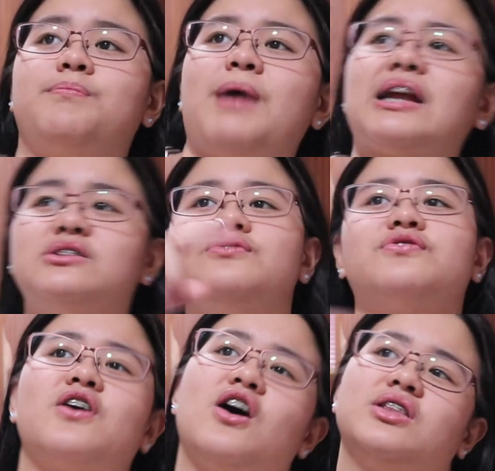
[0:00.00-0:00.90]
back to
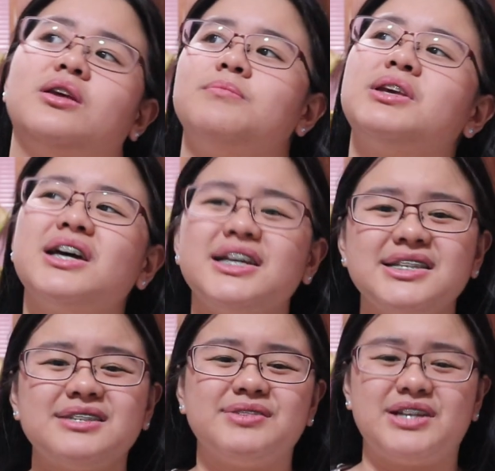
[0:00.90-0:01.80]
front because
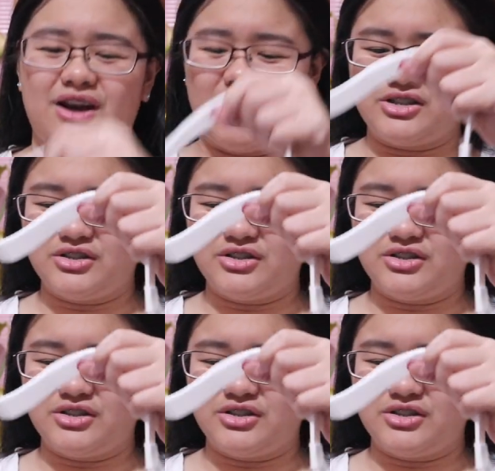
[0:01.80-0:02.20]
it's really hard.